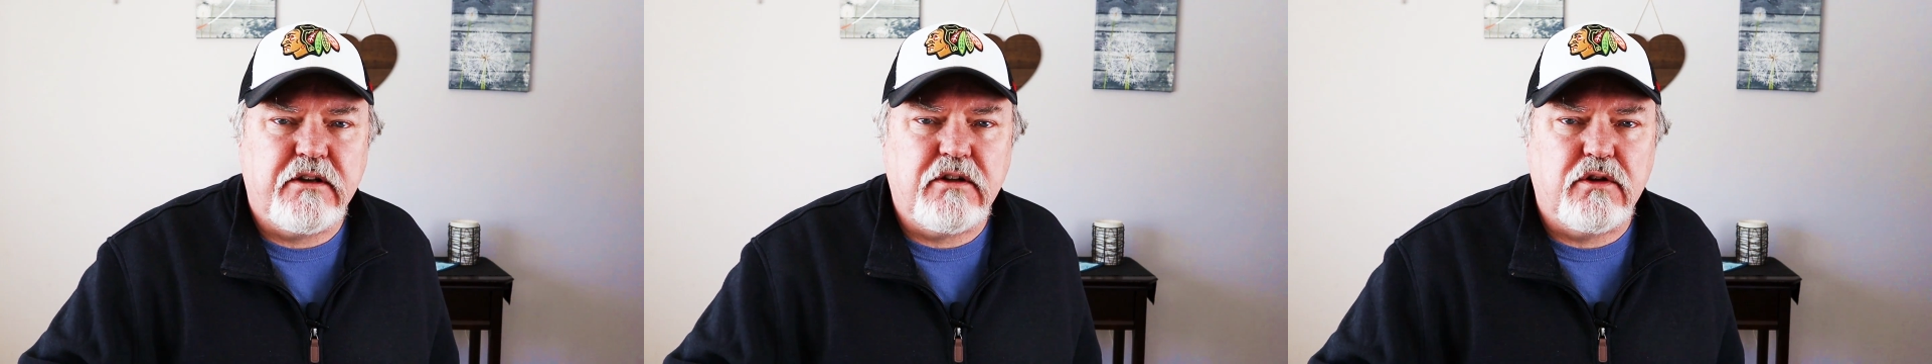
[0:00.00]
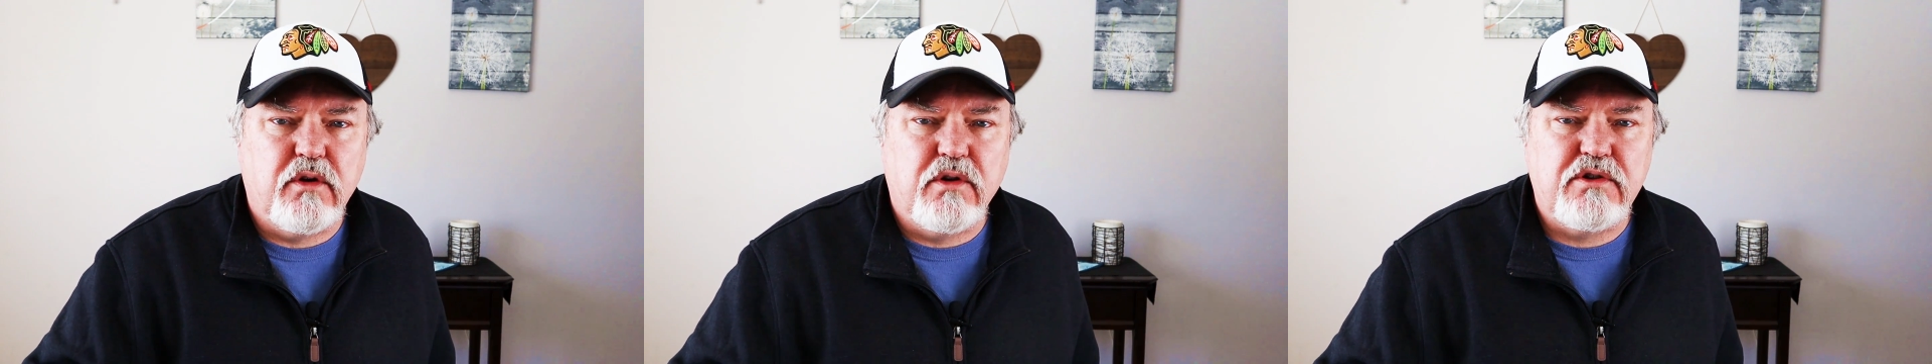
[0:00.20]

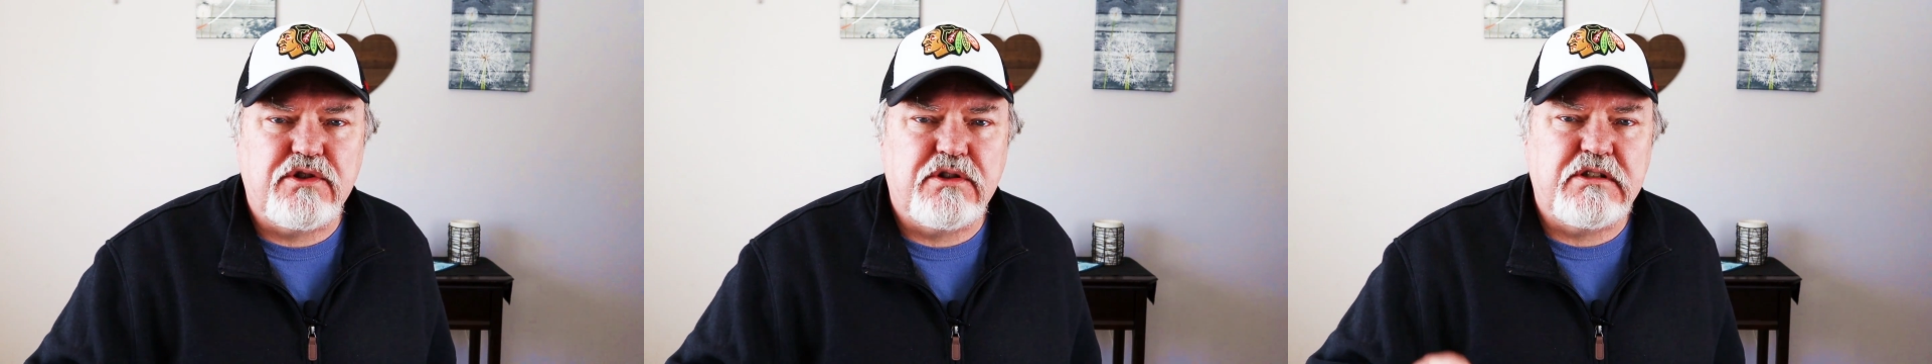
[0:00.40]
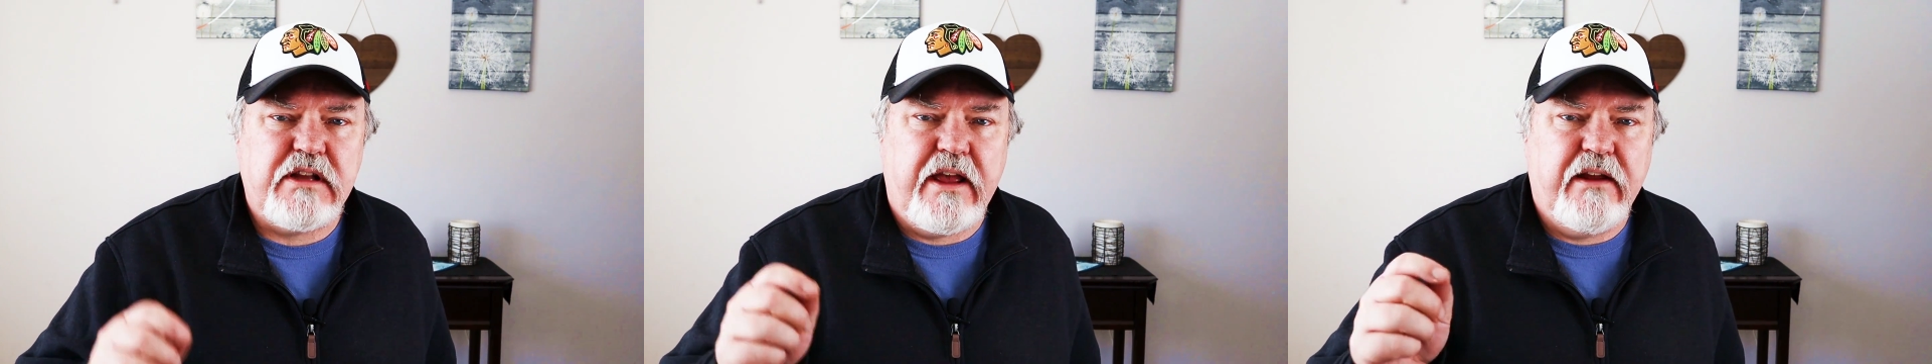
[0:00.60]

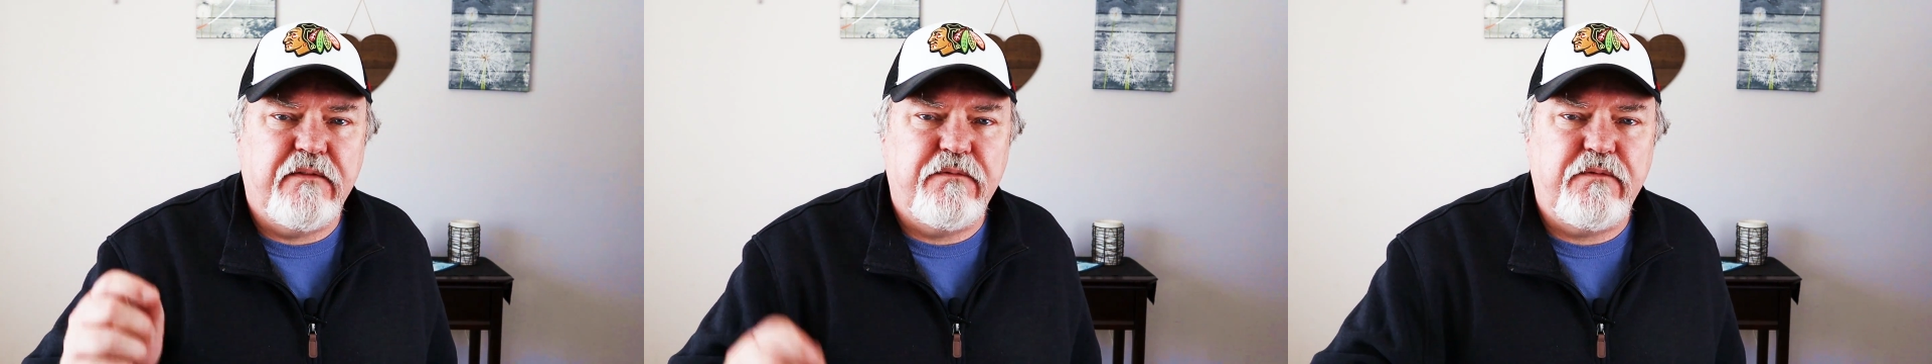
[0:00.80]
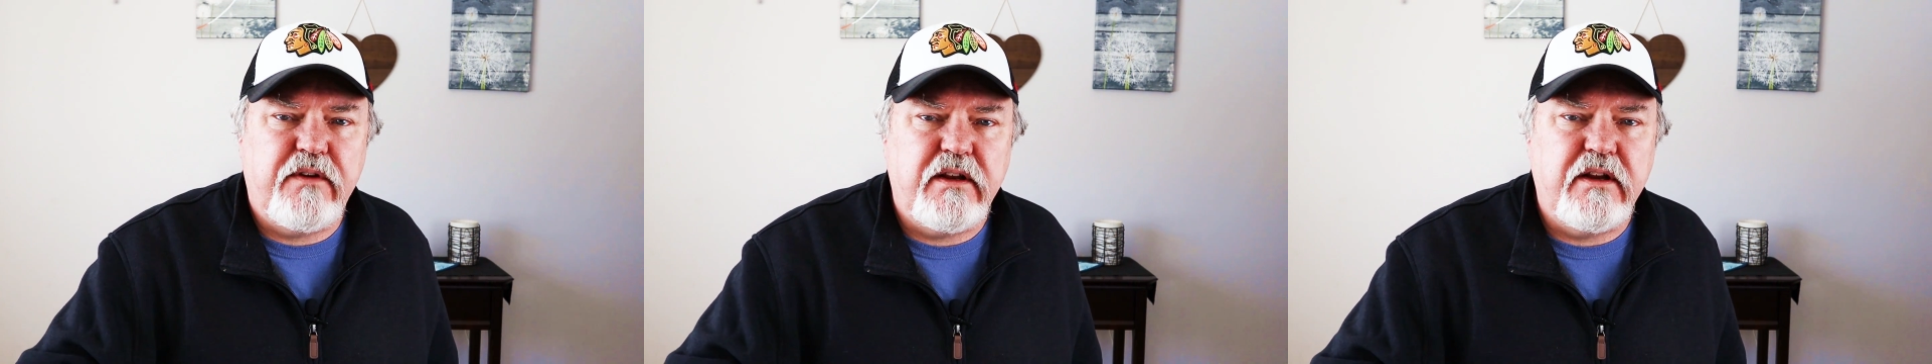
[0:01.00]
enclosures
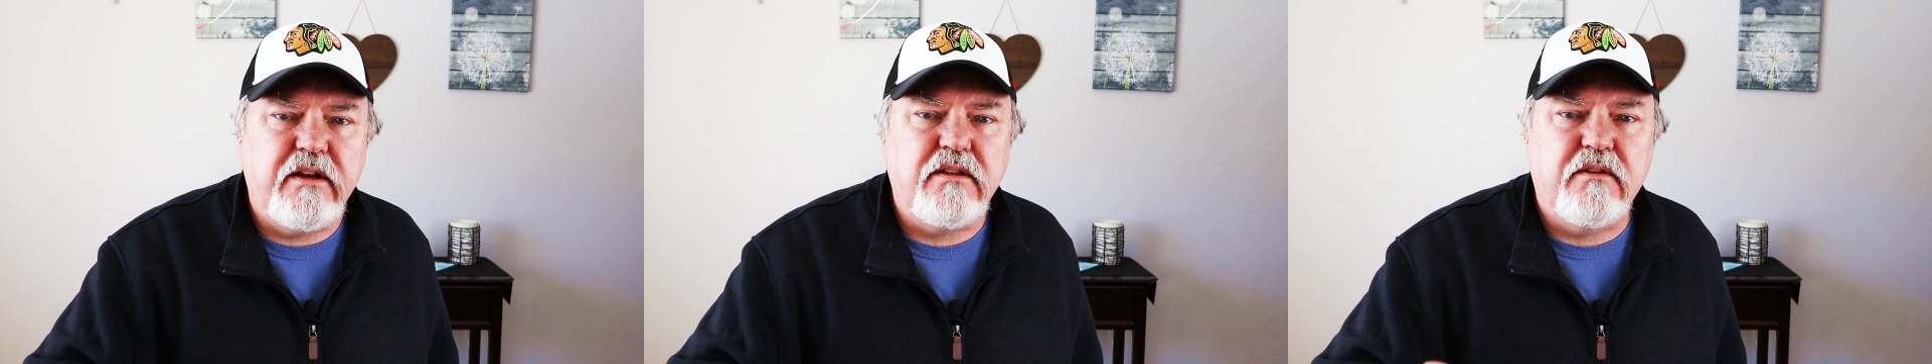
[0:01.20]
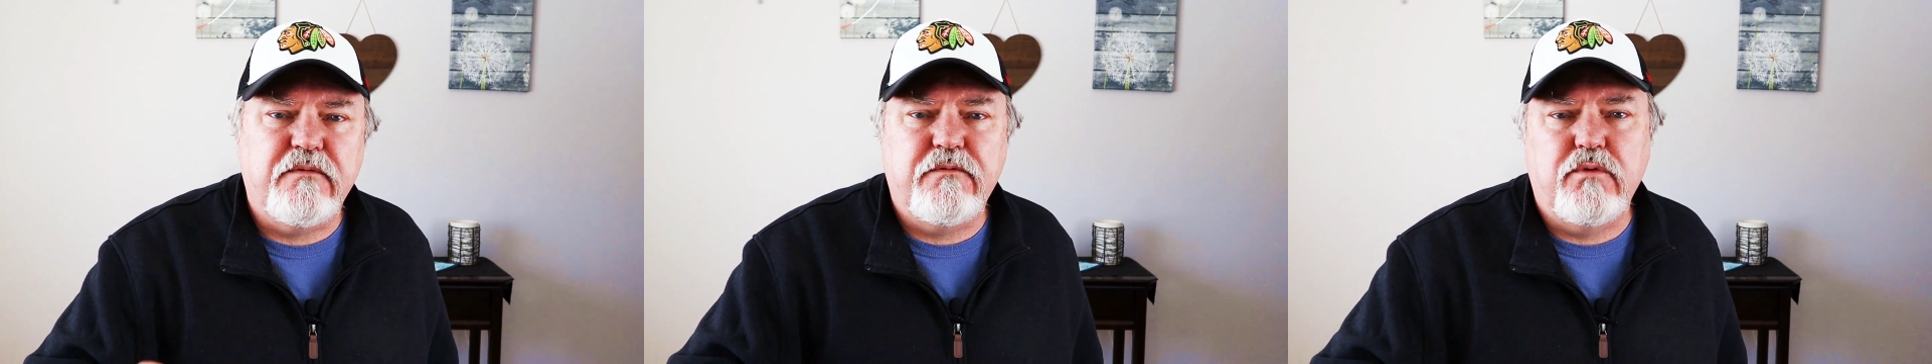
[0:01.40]
and
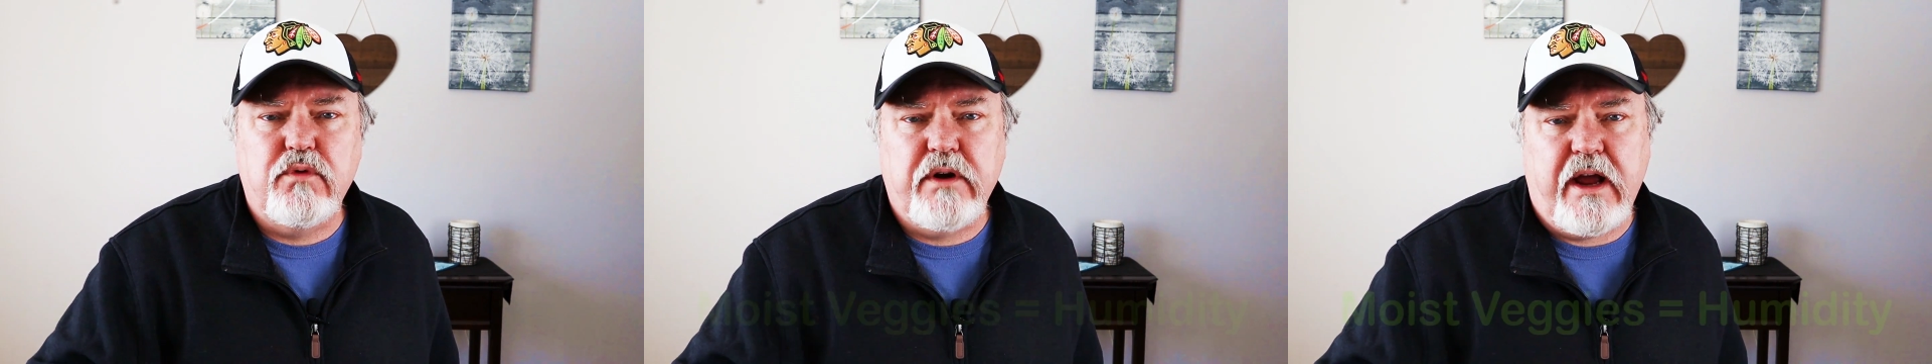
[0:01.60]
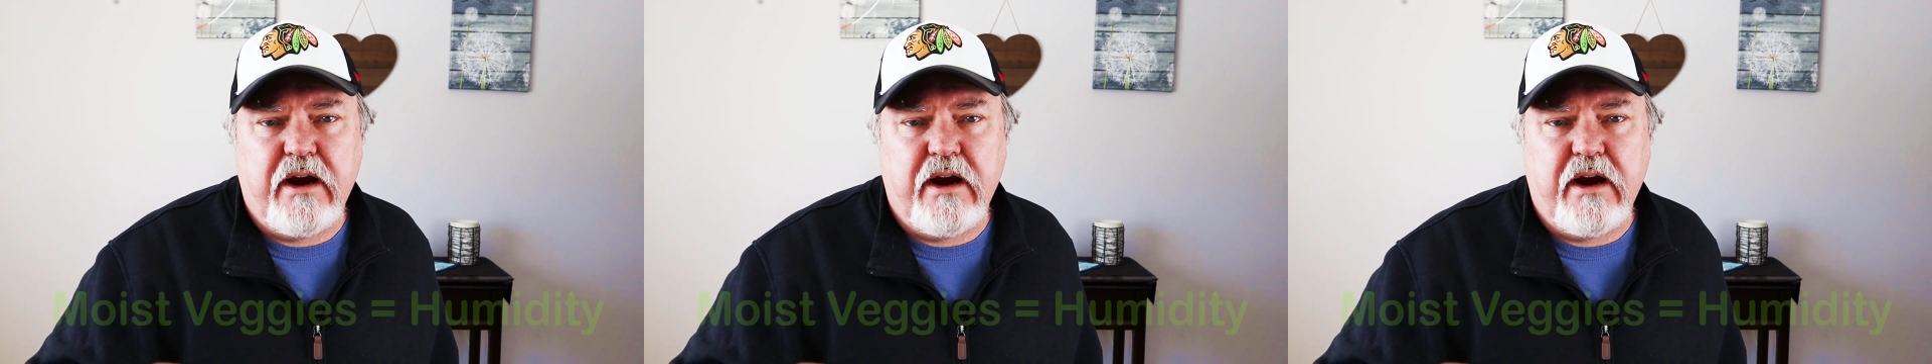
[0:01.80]
feeding the food